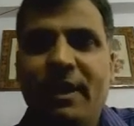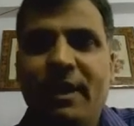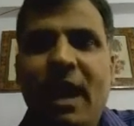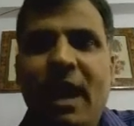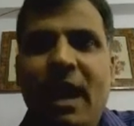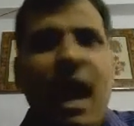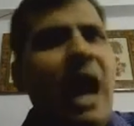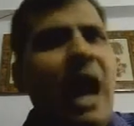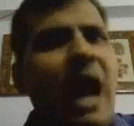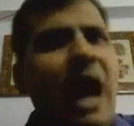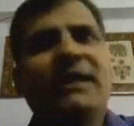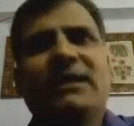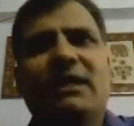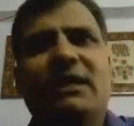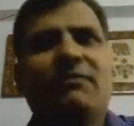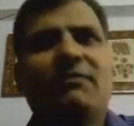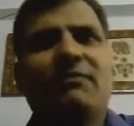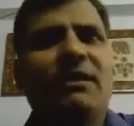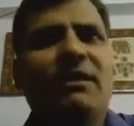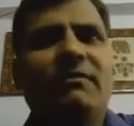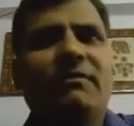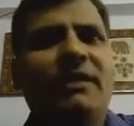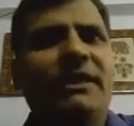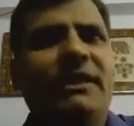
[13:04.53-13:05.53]
Either one
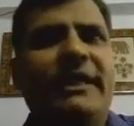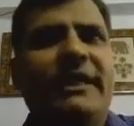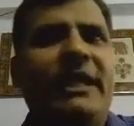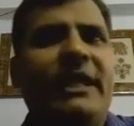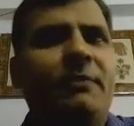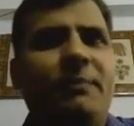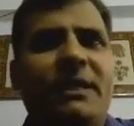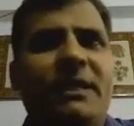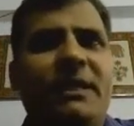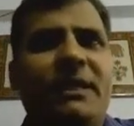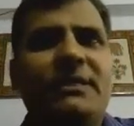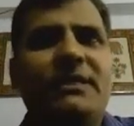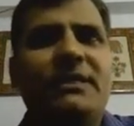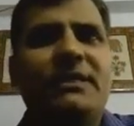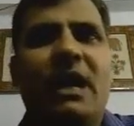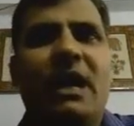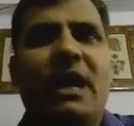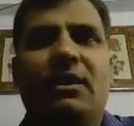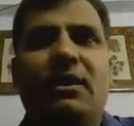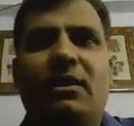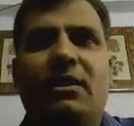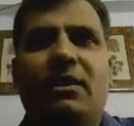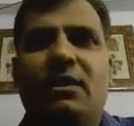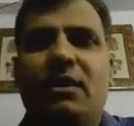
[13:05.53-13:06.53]
will take place
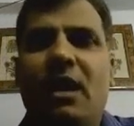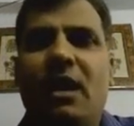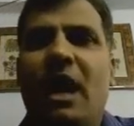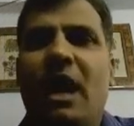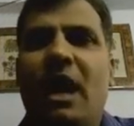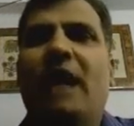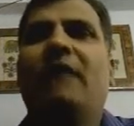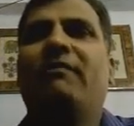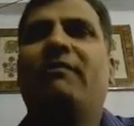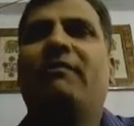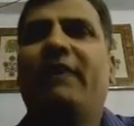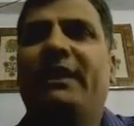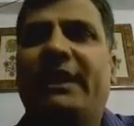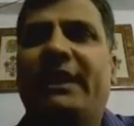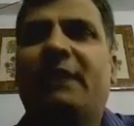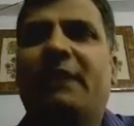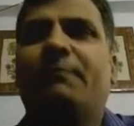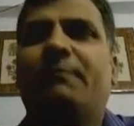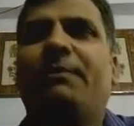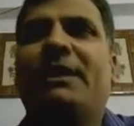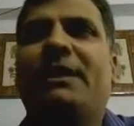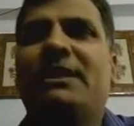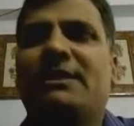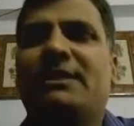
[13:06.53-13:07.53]
or all will take
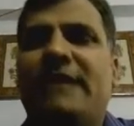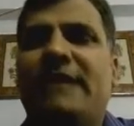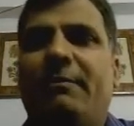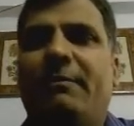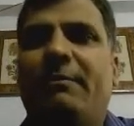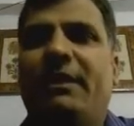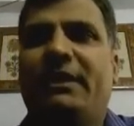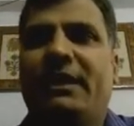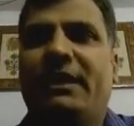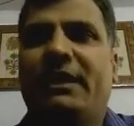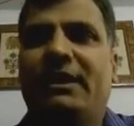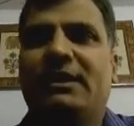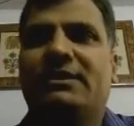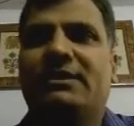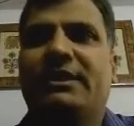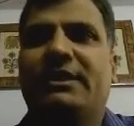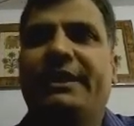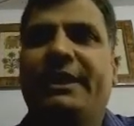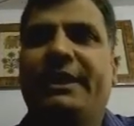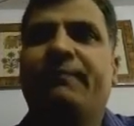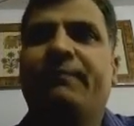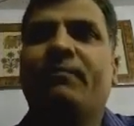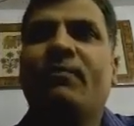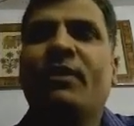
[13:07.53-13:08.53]
place
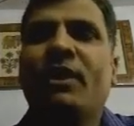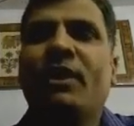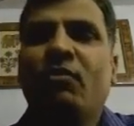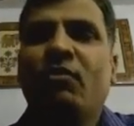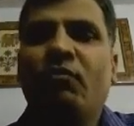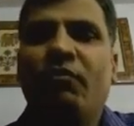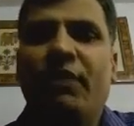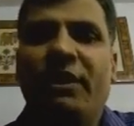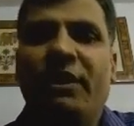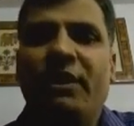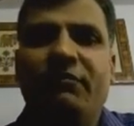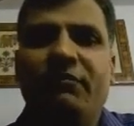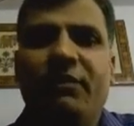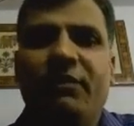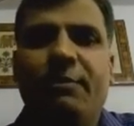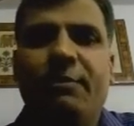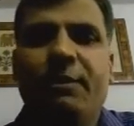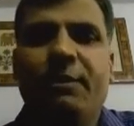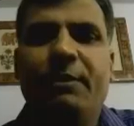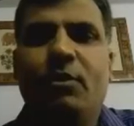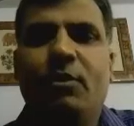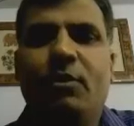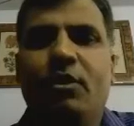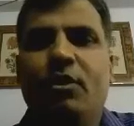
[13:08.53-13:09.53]
simultaneously. One will be
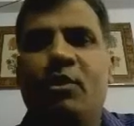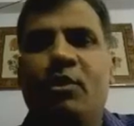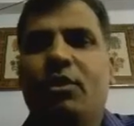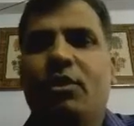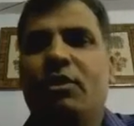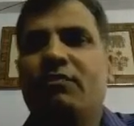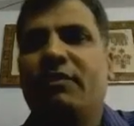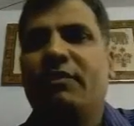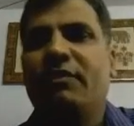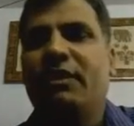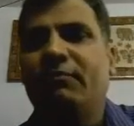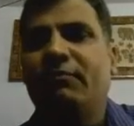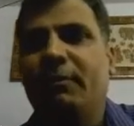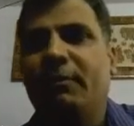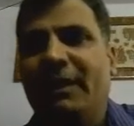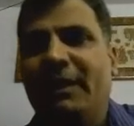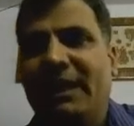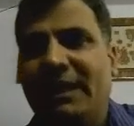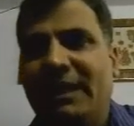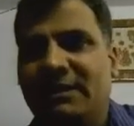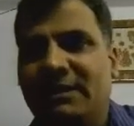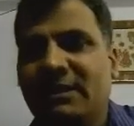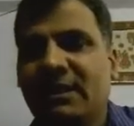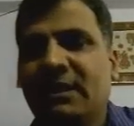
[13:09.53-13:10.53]
more, one will be
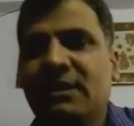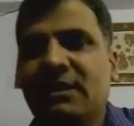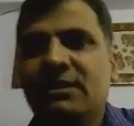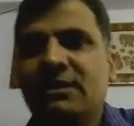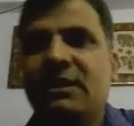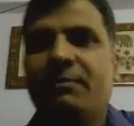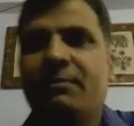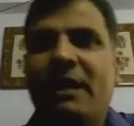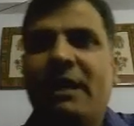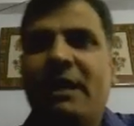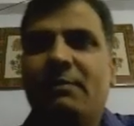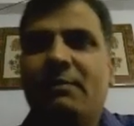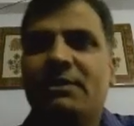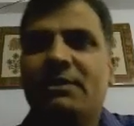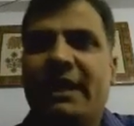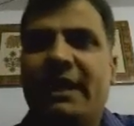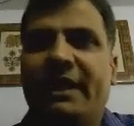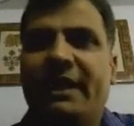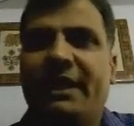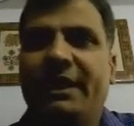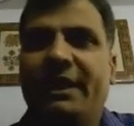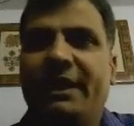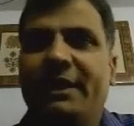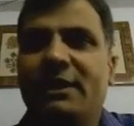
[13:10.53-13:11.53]
less. Sometimes
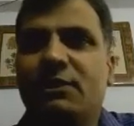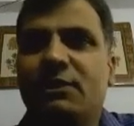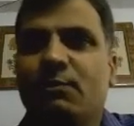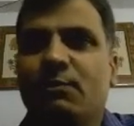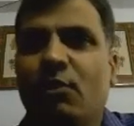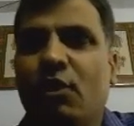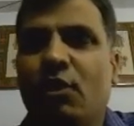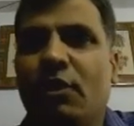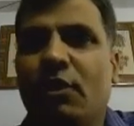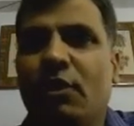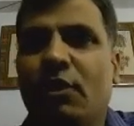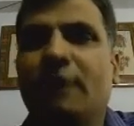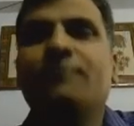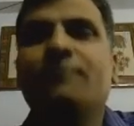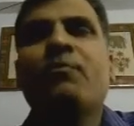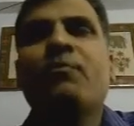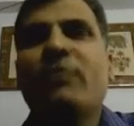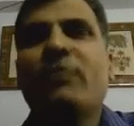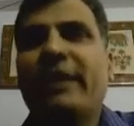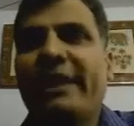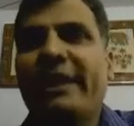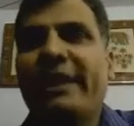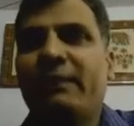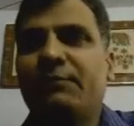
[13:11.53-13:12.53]
scattering is more,
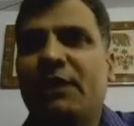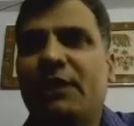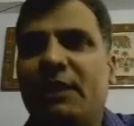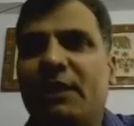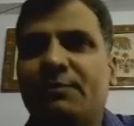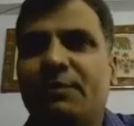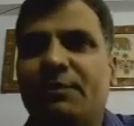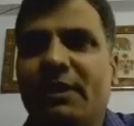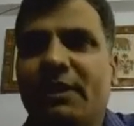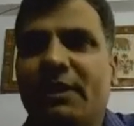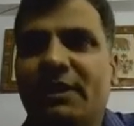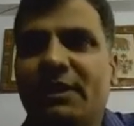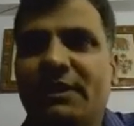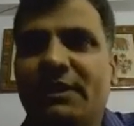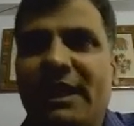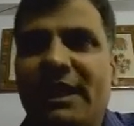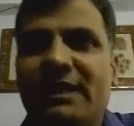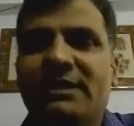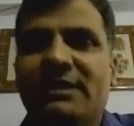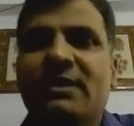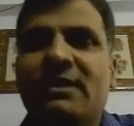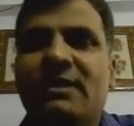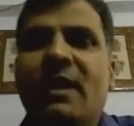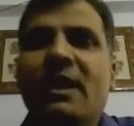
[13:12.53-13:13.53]
absorption is less.
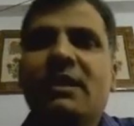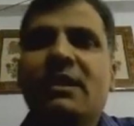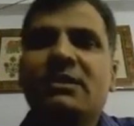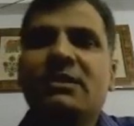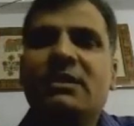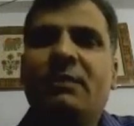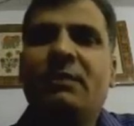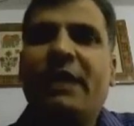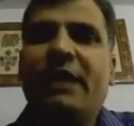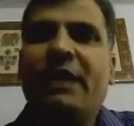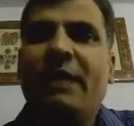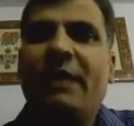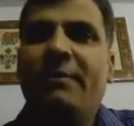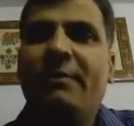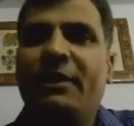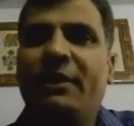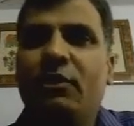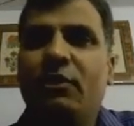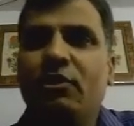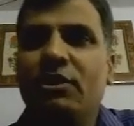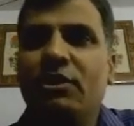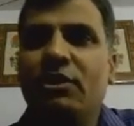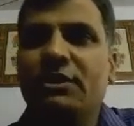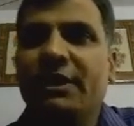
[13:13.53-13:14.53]
Sometimes
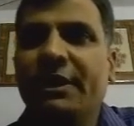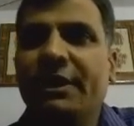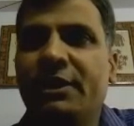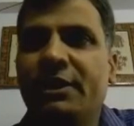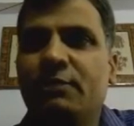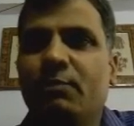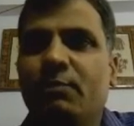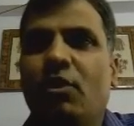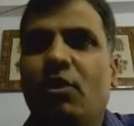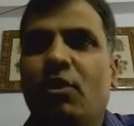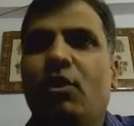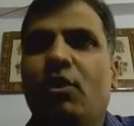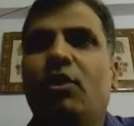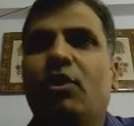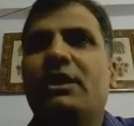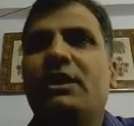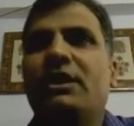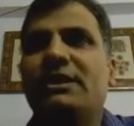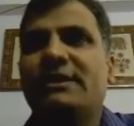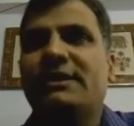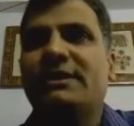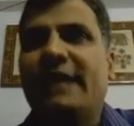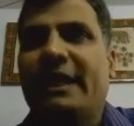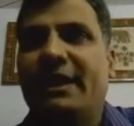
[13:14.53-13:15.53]
attenuation is more,
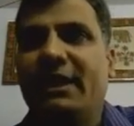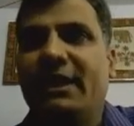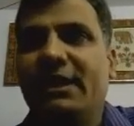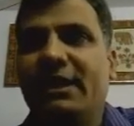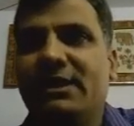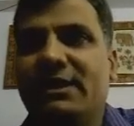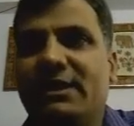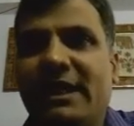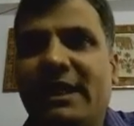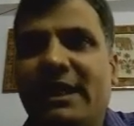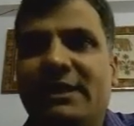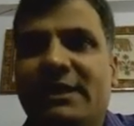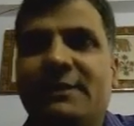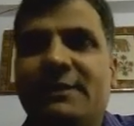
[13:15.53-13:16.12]
scattering is less.